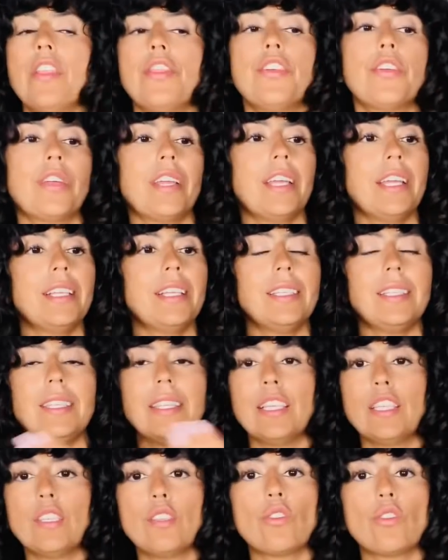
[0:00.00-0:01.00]
There is
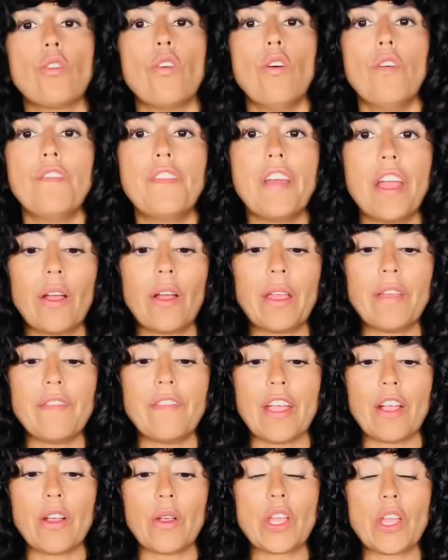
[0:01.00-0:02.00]
this very,
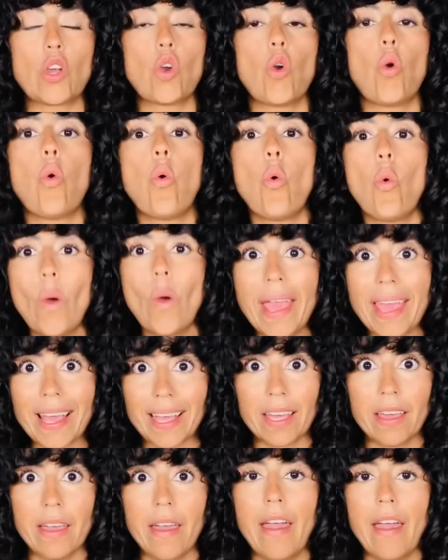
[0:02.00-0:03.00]
very quick